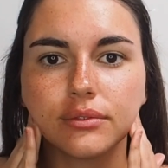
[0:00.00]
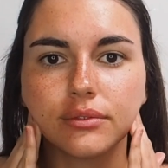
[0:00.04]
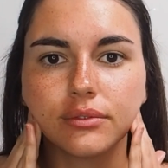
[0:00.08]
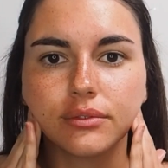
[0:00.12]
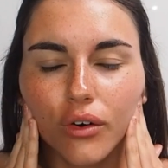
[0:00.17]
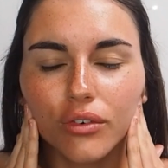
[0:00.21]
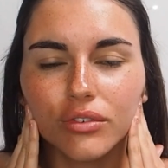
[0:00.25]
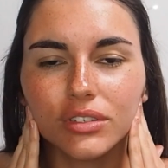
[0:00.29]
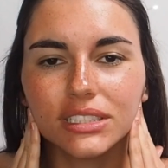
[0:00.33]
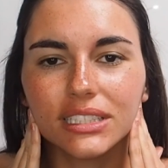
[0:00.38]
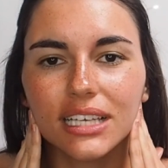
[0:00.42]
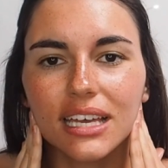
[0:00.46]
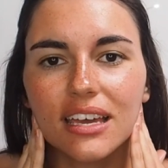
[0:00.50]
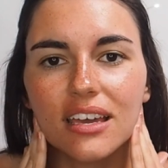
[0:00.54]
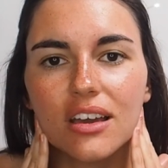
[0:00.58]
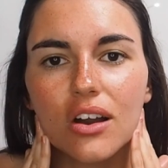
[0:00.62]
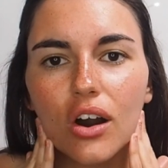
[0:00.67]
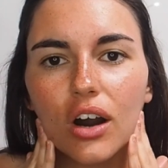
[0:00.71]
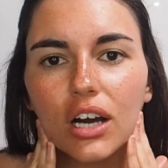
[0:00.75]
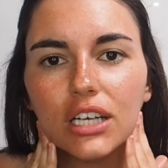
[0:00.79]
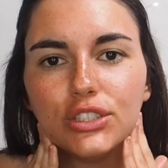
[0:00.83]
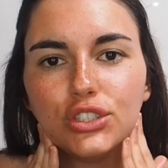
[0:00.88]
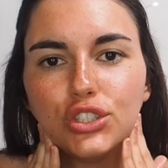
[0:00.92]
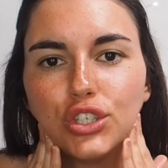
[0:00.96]
Obviously
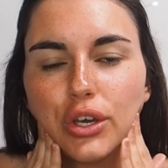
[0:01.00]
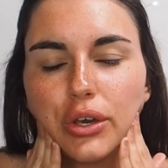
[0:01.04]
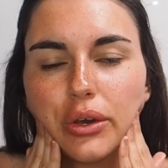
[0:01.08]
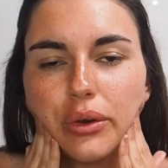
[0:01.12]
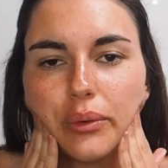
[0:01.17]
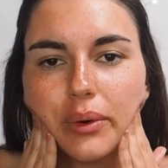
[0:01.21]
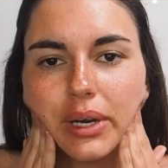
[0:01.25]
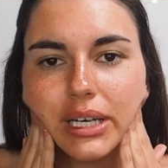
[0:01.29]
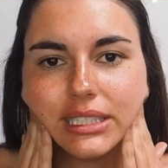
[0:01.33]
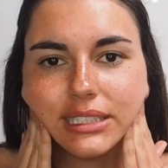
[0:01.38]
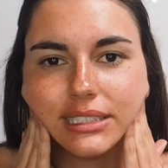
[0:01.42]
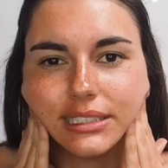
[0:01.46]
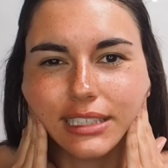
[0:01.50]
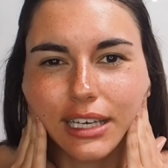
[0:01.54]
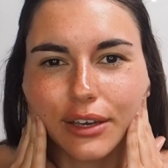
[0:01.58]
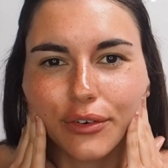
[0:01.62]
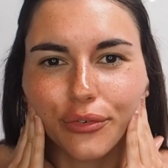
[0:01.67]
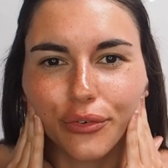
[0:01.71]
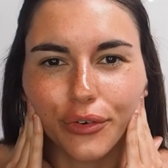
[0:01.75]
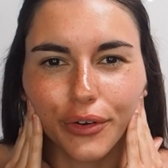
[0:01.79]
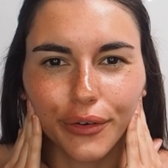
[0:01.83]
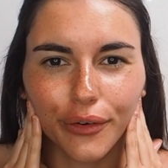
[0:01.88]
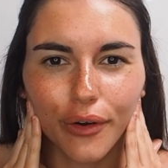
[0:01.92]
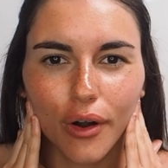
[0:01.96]
I do a
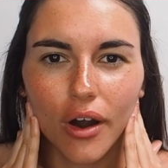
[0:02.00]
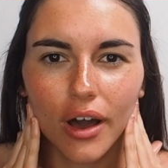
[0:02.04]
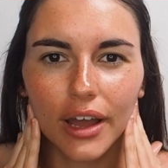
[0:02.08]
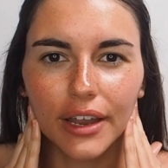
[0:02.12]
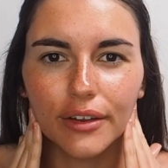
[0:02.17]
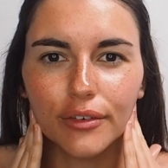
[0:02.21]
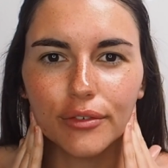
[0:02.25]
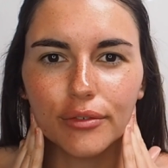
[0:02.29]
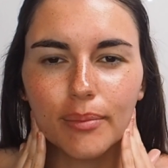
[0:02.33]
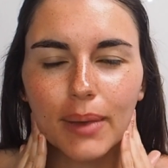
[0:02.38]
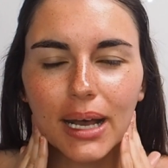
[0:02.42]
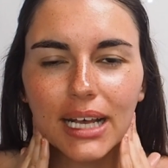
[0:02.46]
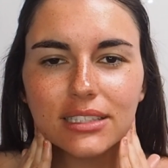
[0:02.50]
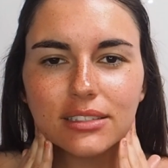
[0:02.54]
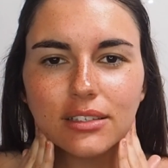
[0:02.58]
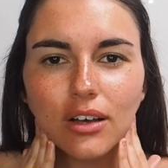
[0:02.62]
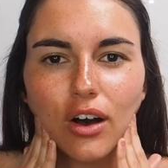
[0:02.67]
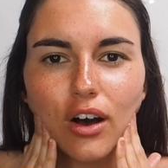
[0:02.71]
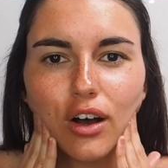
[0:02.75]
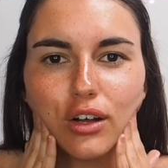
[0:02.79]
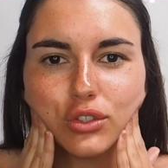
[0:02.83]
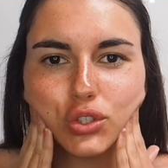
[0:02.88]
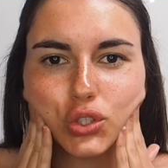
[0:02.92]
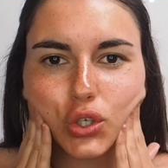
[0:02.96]
different kind of
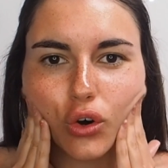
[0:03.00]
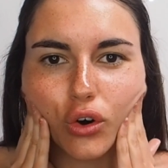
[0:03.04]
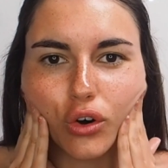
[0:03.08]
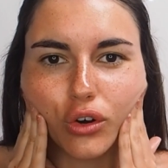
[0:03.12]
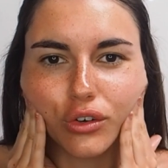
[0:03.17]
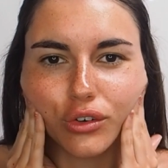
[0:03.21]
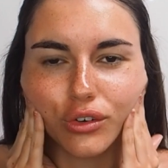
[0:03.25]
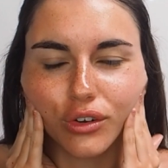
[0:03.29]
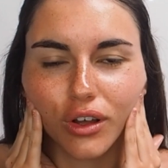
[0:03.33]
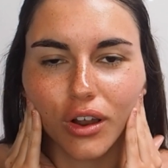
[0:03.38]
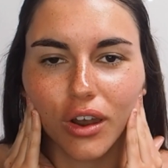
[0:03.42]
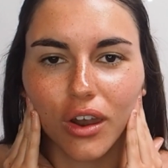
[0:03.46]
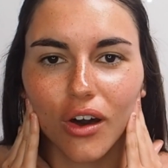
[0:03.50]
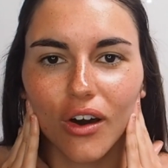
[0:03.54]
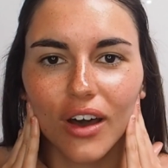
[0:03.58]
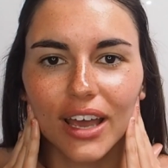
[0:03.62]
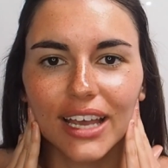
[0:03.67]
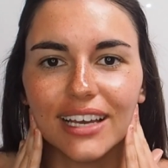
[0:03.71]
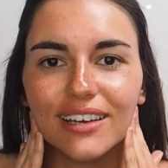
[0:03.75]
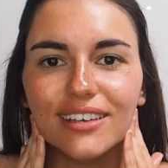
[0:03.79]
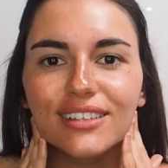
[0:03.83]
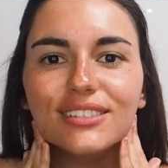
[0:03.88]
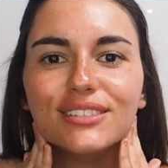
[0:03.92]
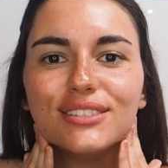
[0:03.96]
massage on
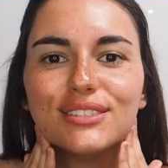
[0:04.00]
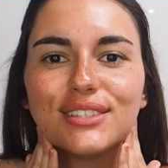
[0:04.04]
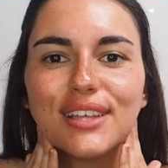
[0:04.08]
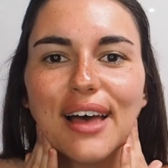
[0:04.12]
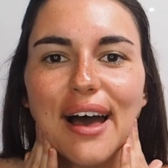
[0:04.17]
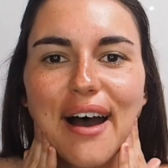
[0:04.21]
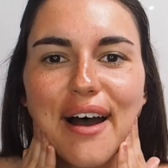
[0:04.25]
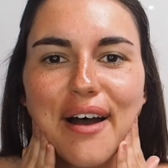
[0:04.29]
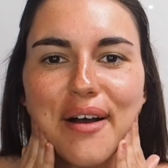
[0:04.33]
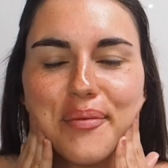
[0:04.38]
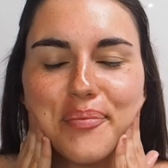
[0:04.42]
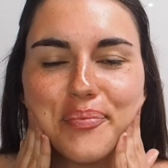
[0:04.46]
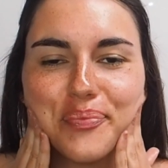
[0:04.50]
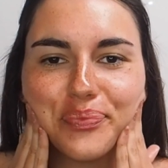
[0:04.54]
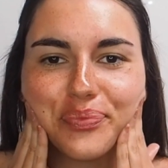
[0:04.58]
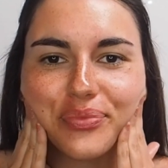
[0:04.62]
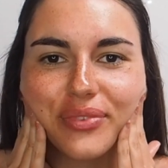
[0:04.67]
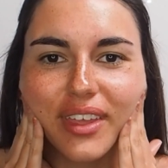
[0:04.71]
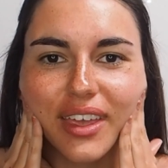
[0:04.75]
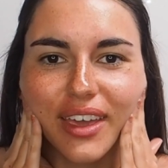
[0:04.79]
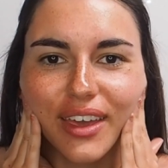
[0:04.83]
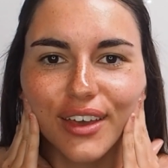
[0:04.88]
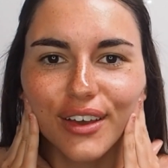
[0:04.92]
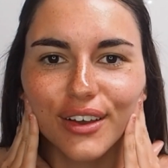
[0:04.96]
clients
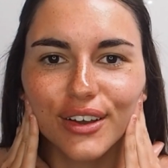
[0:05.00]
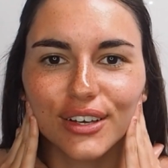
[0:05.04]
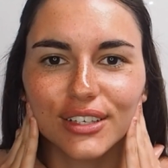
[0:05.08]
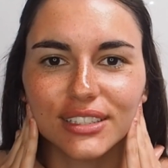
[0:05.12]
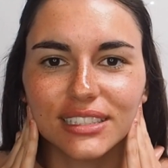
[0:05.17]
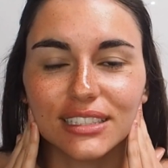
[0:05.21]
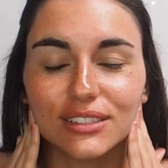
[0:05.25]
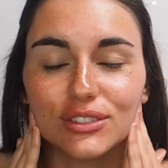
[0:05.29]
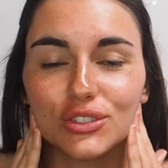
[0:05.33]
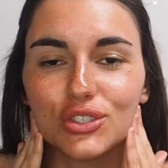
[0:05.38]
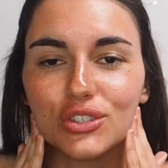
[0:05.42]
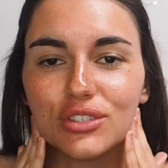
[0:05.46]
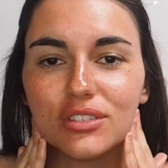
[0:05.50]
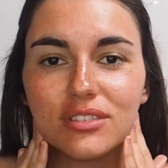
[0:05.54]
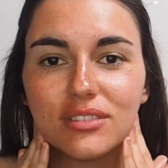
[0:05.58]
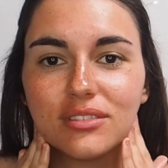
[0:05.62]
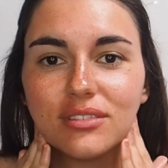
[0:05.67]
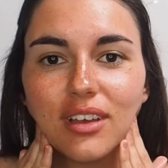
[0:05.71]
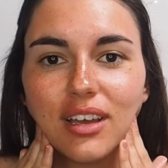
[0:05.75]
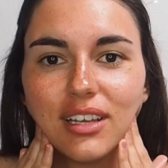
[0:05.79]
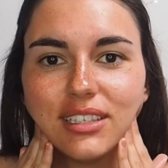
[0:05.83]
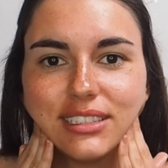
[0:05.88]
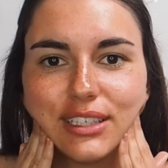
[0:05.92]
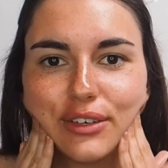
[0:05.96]
because it's just
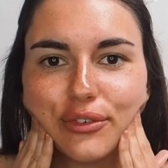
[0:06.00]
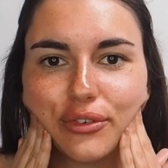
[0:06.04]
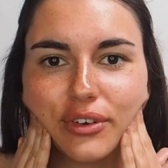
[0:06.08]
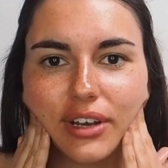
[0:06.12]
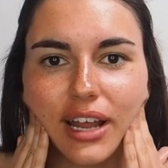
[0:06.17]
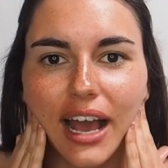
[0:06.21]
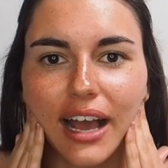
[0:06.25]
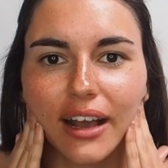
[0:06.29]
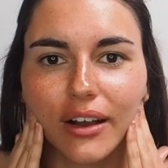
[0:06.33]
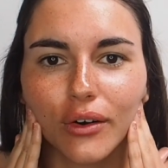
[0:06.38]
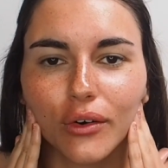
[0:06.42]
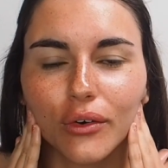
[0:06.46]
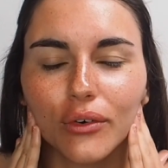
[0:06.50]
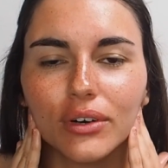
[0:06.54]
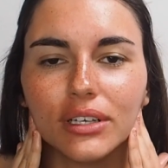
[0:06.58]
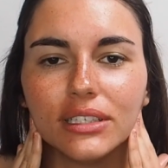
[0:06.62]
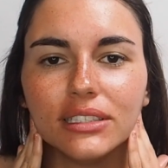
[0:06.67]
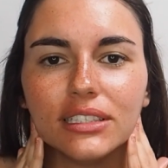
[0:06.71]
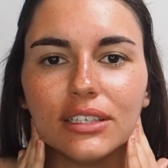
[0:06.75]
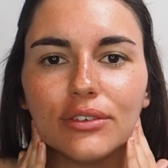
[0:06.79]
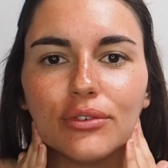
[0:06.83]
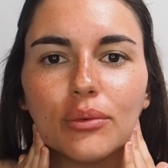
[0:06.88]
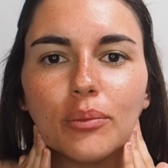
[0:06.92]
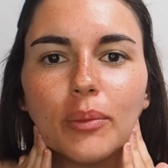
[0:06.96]
a different angle
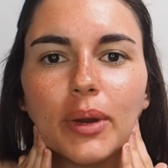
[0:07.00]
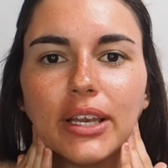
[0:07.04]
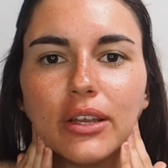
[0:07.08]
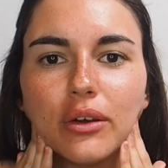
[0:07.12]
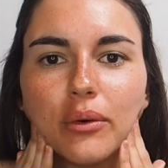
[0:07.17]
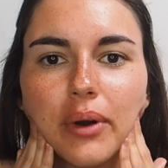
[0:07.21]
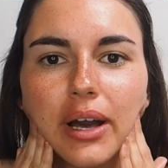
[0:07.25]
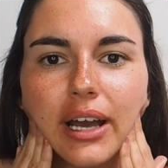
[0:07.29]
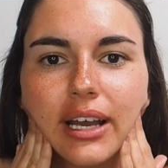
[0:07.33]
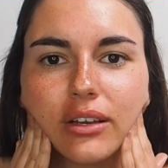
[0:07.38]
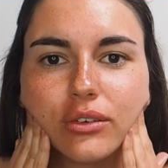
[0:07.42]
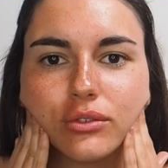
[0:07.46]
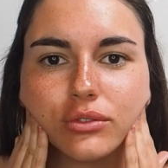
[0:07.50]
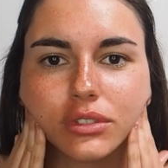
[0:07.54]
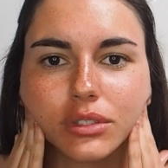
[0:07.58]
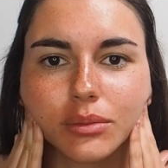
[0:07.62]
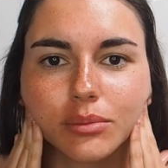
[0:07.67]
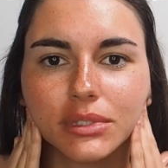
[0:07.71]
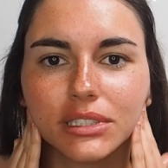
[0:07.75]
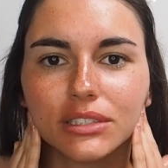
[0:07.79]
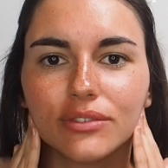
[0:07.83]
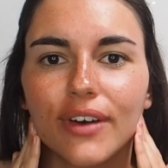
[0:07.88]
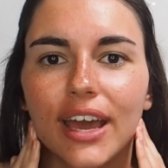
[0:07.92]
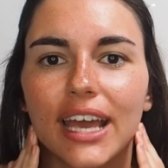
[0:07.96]
and different when you're working on
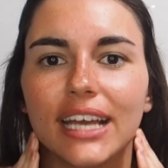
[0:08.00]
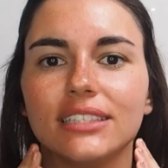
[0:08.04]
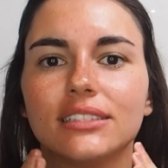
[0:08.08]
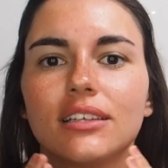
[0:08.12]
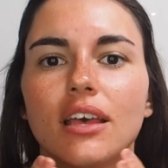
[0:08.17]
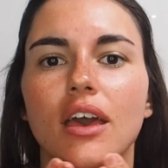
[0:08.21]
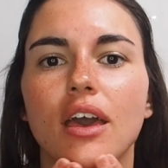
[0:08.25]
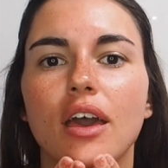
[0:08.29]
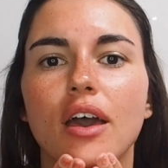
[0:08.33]
someone's face.